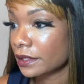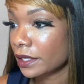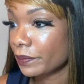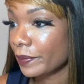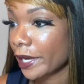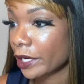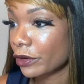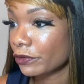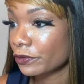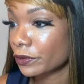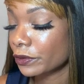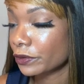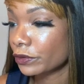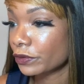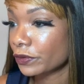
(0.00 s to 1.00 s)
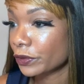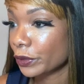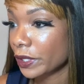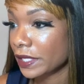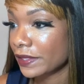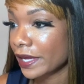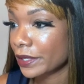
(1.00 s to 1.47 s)
back over
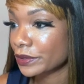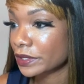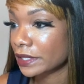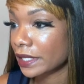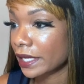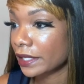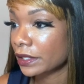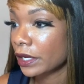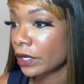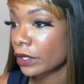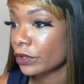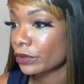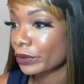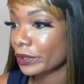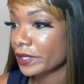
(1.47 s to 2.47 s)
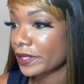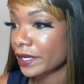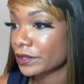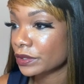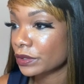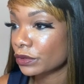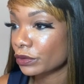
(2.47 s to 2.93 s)
30,000 at
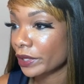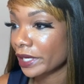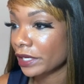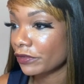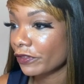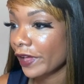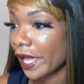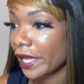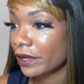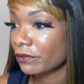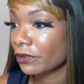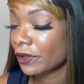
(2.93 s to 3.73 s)
30,385.